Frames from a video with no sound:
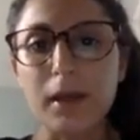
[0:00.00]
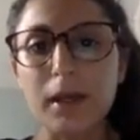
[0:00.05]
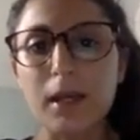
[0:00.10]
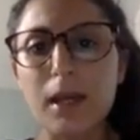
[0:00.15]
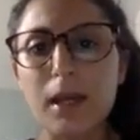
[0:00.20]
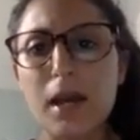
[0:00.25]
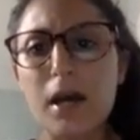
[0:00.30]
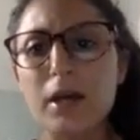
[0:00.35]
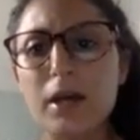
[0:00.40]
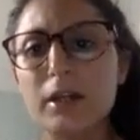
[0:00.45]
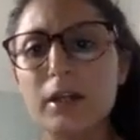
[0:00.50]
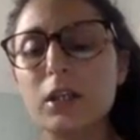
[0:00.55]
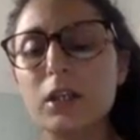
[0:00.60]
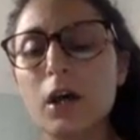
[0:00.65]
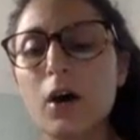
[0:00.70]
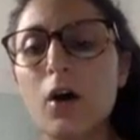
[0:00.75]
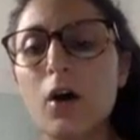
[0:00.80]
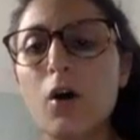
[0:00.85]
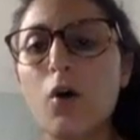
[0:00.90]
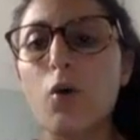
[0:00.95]
And
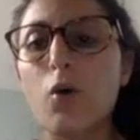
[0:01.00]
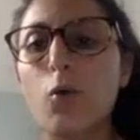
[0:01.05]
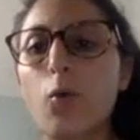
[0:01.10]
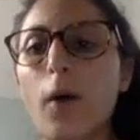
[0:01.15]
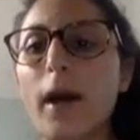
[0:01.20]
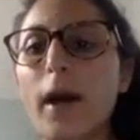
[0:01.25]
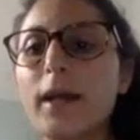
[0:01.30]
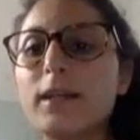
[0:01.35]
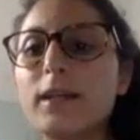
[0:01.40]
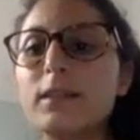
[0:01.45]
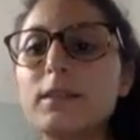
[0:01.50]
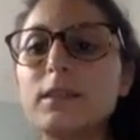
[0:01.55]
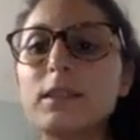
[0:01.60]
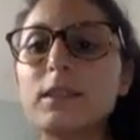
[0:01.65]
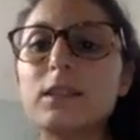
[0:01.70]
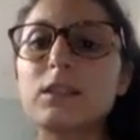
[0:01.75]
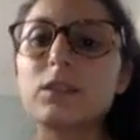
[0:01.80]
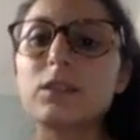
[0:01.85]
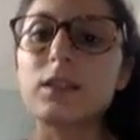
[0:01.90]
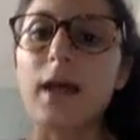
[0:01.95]
why does
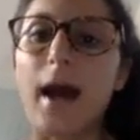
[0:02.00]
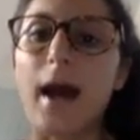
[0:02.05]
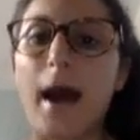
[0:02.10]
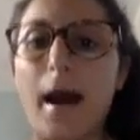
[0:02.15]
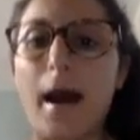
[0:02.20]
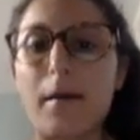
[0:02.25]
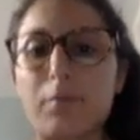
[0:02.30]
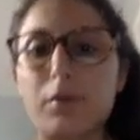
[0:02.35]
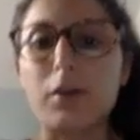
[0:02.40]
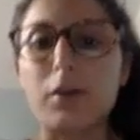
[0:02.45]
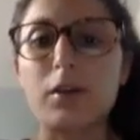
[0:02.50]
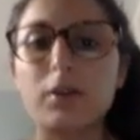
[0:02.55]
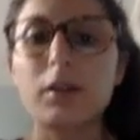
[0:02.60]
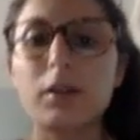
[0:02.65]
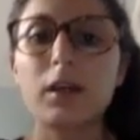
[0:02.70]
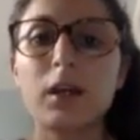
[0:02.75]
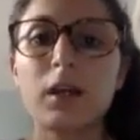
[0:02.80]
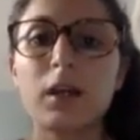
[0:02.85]
this happen?